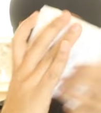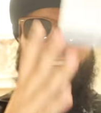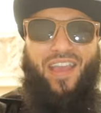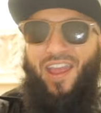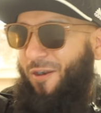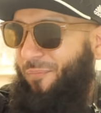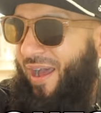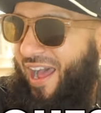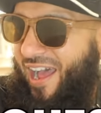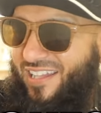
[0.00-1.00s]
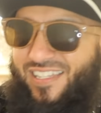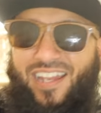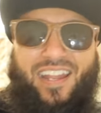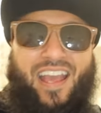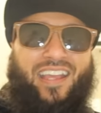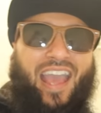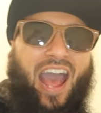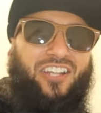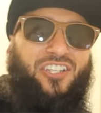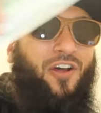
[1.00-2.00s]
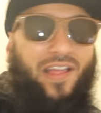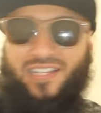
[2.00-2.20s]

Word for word: you know, AirPods and cash and all